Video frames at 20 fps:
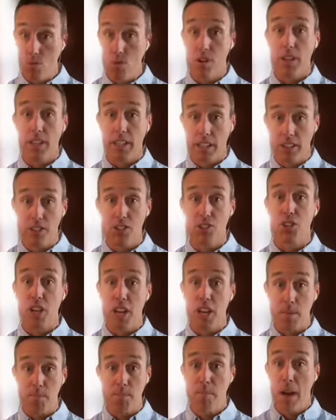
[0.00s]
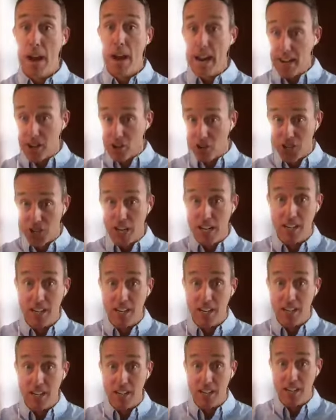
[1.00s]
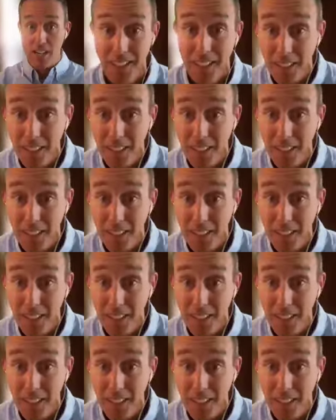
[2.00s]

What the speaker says: in really good shape. Minor changes.